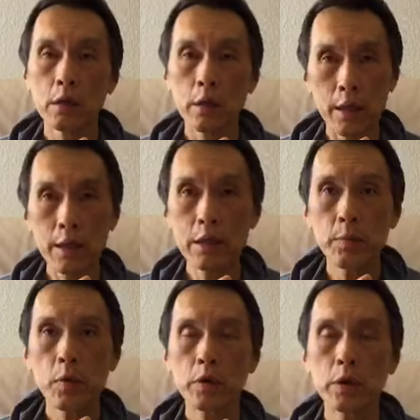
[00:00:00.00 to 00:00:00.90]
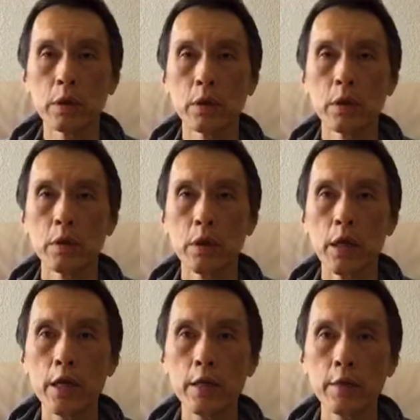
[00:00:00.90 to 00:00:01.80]
That is important,
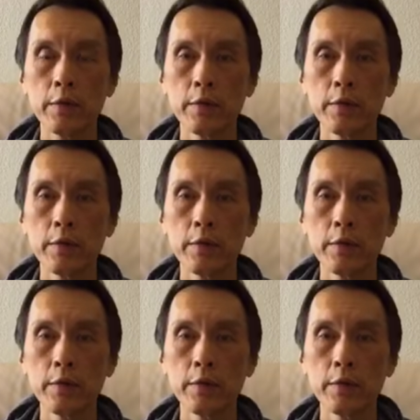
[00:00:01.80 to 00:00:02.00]
okay?